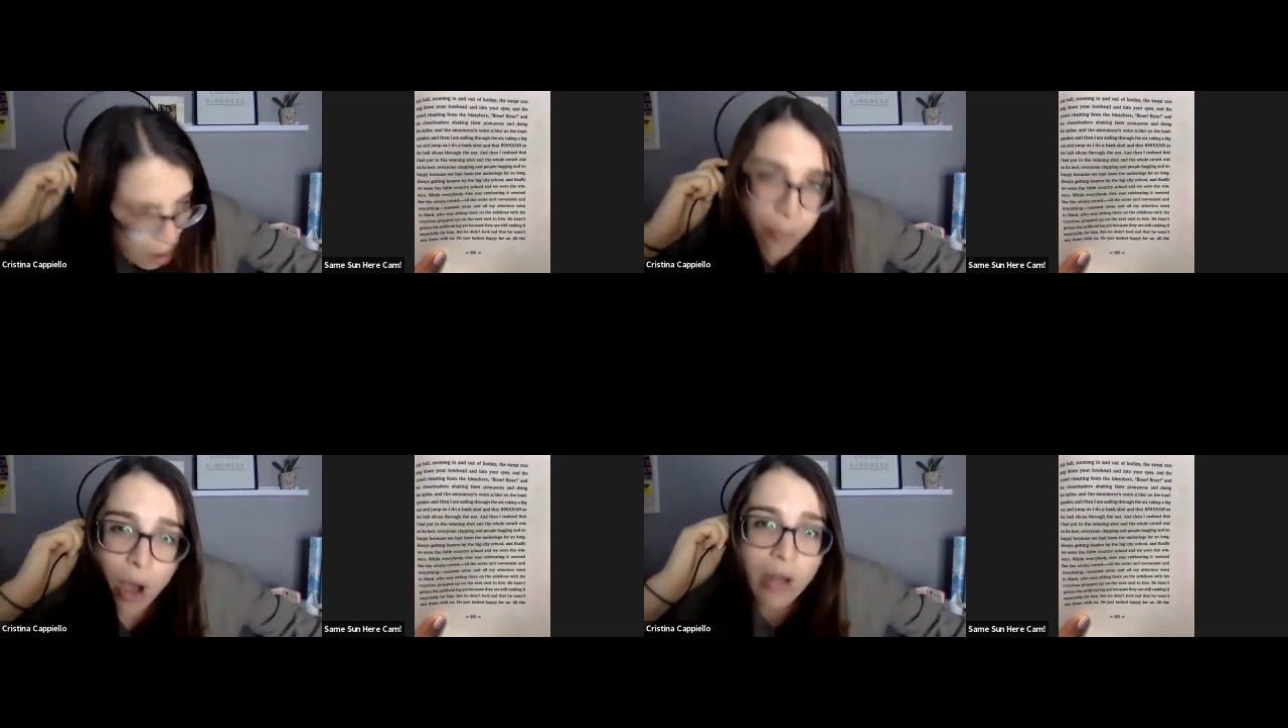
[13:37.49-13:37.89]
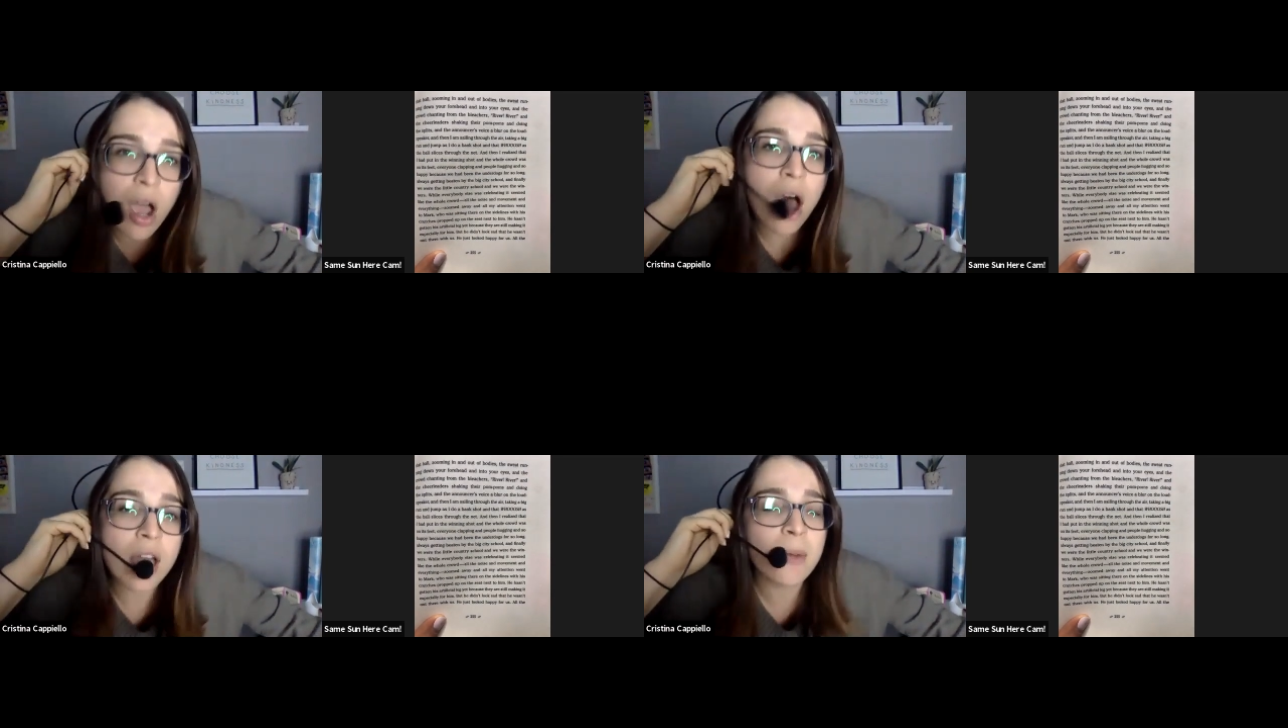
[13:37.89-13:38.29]
But
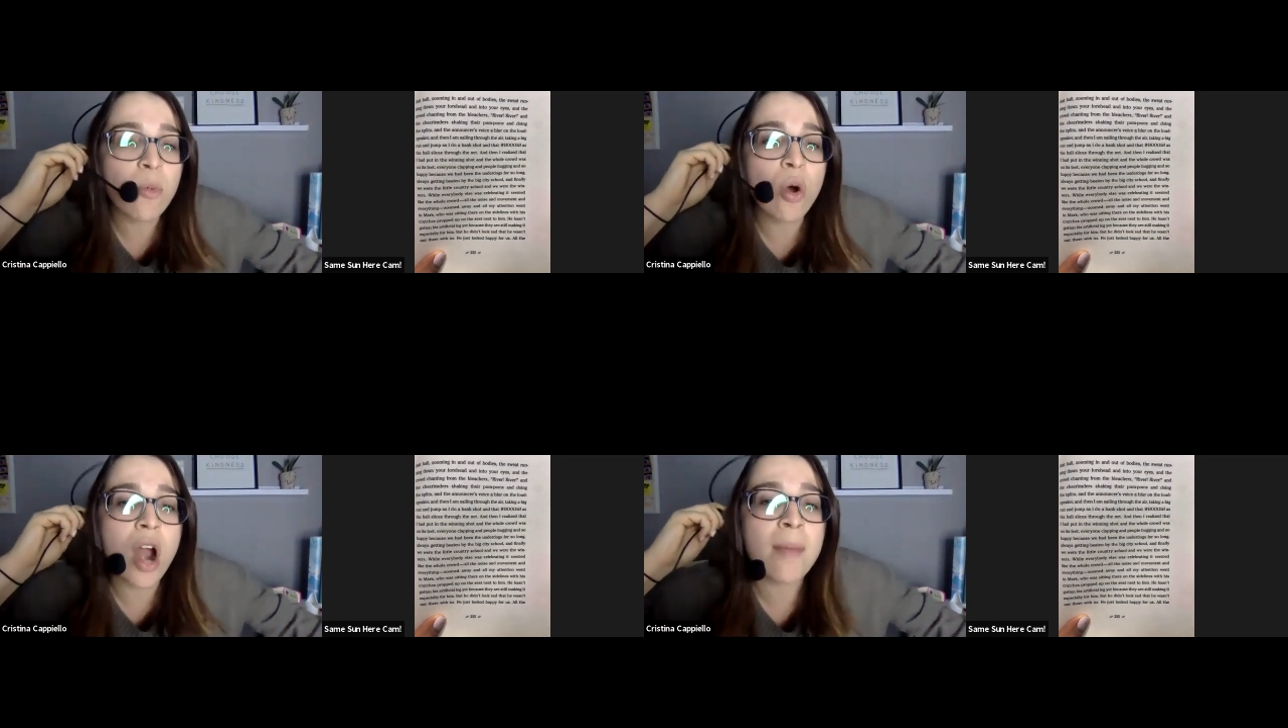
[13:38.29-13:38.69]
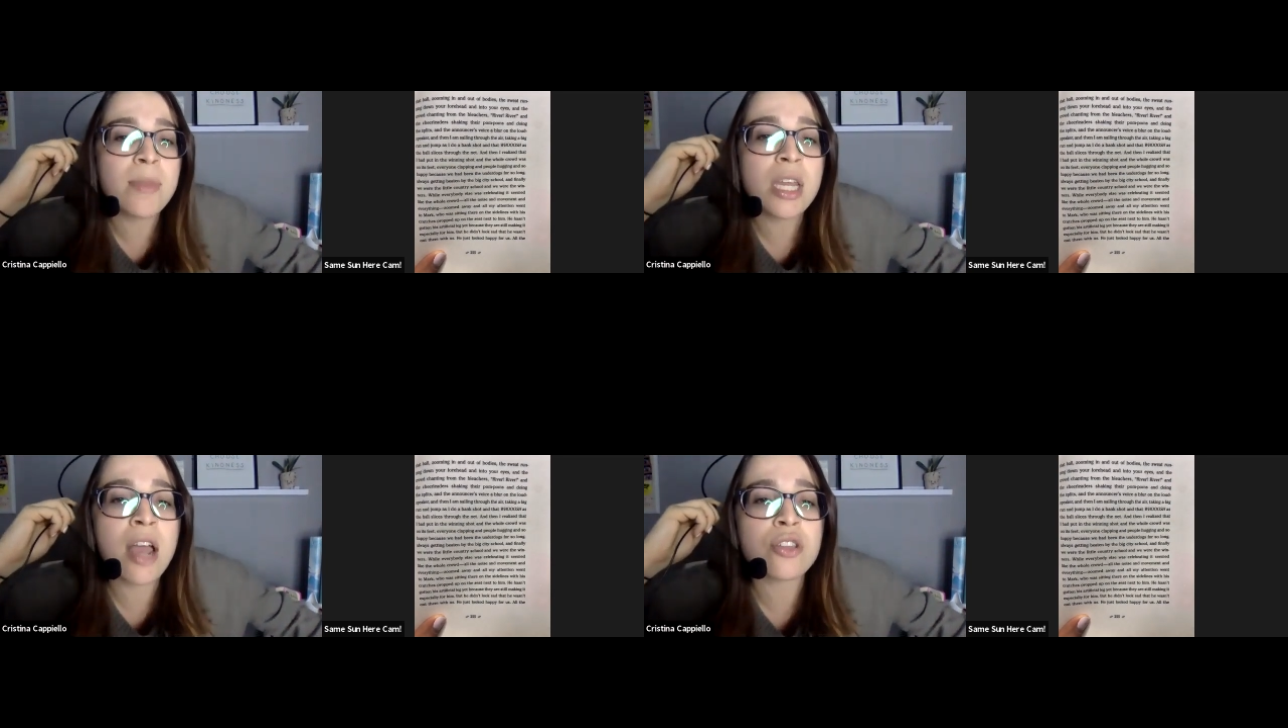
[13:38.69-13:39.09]
not anymore. I'm
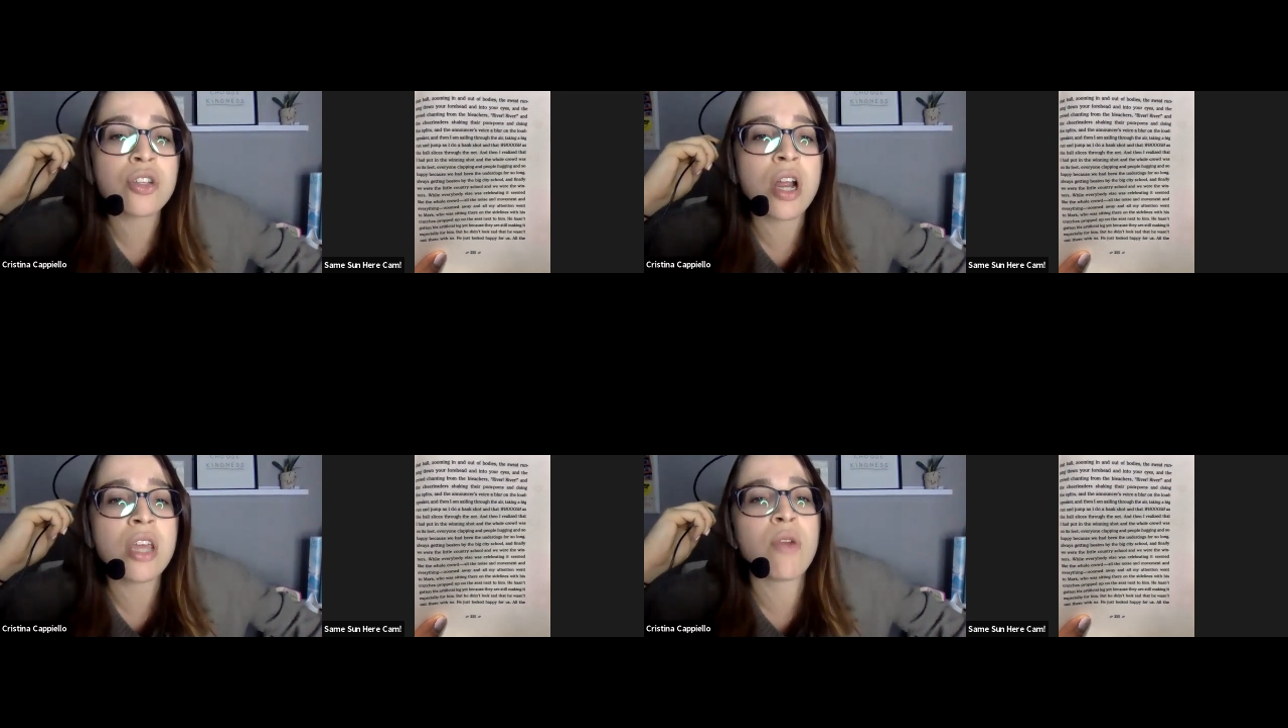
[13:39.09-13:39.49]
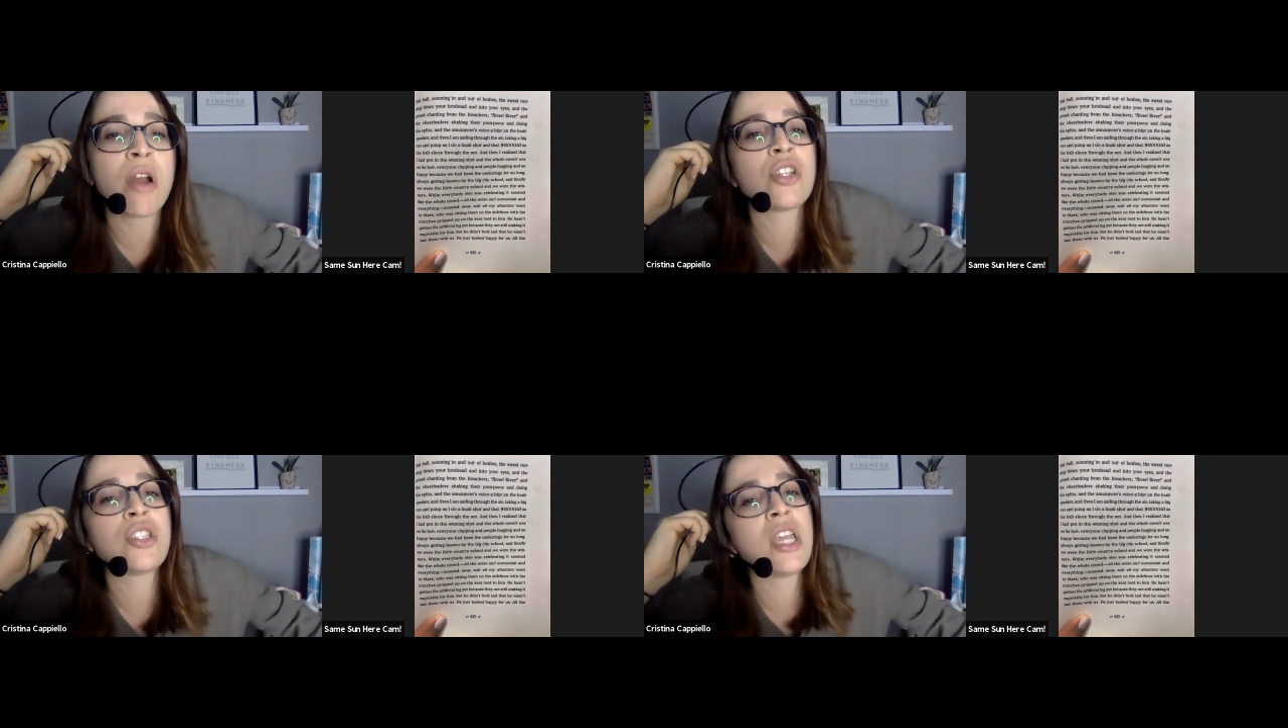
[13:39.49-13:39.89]
the announcer and
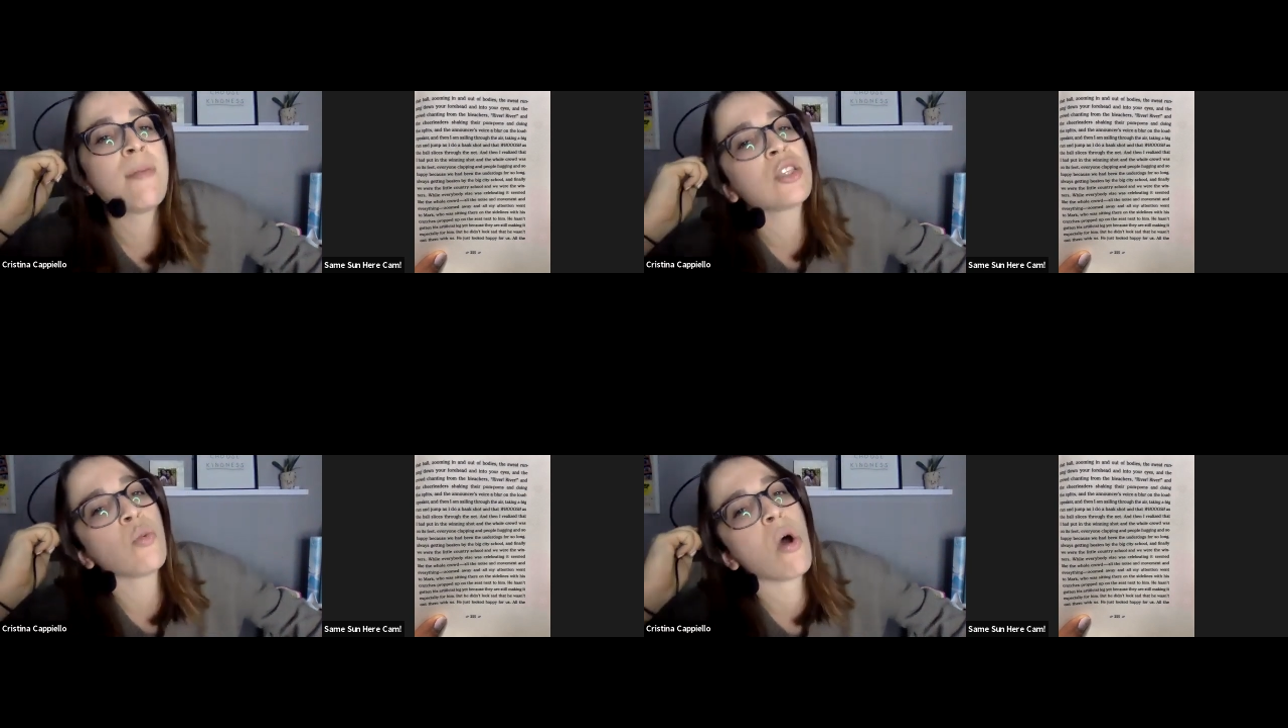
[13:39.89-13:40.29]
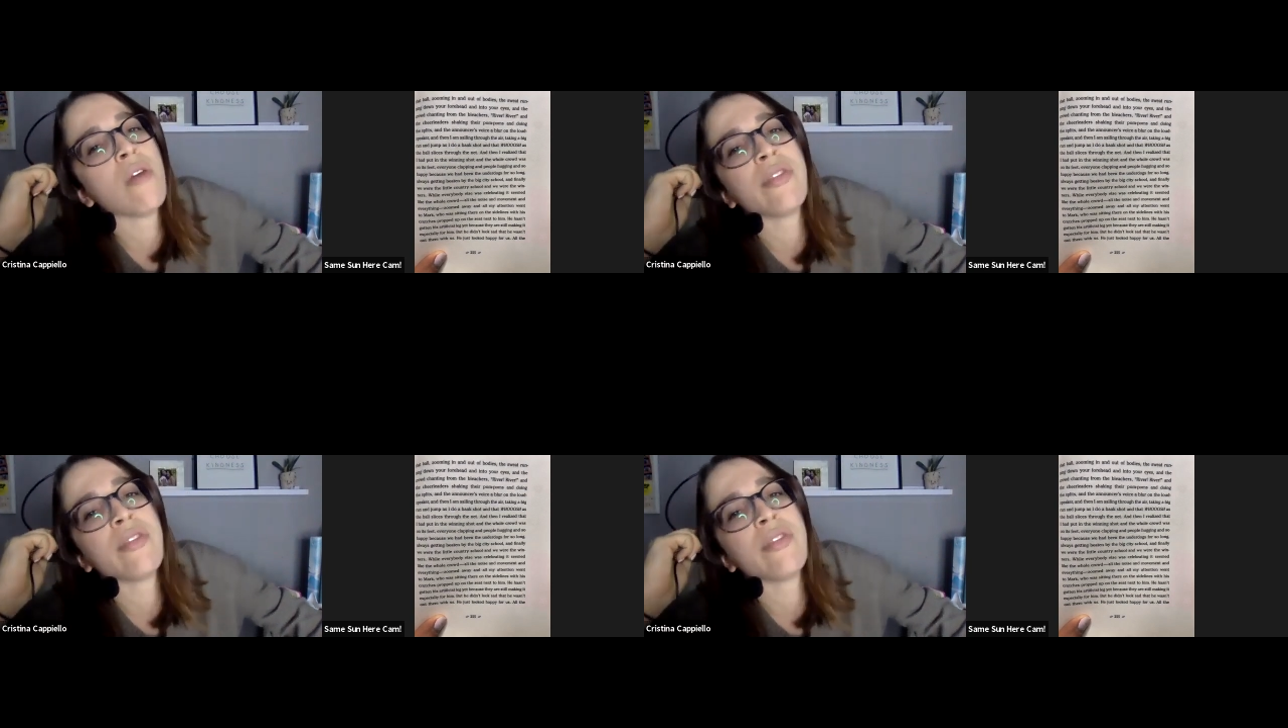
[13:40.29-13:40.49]
River's team has won